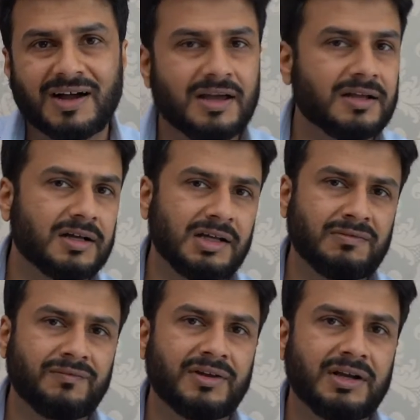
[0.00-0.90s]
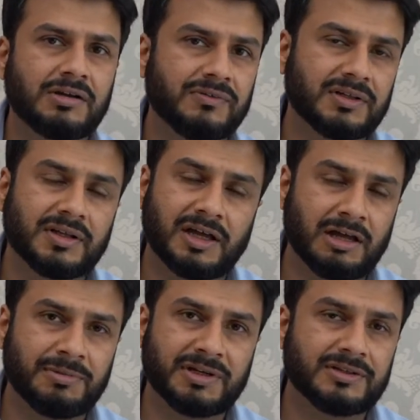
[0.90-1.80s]
I kind of fell out of that
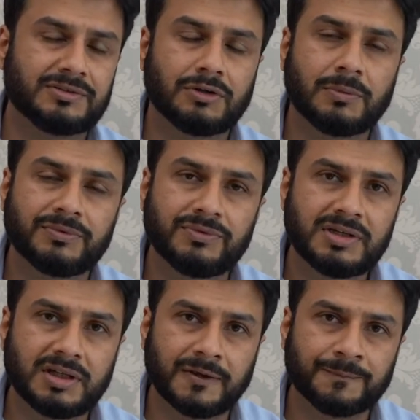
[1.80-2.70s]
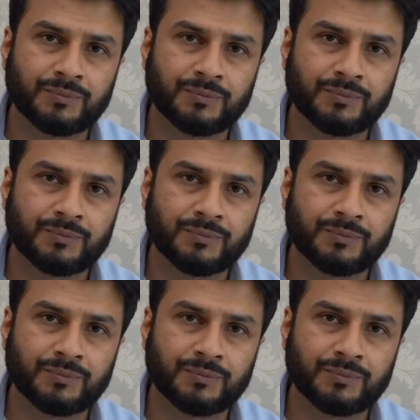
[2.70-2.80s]
habit. I stopped reading.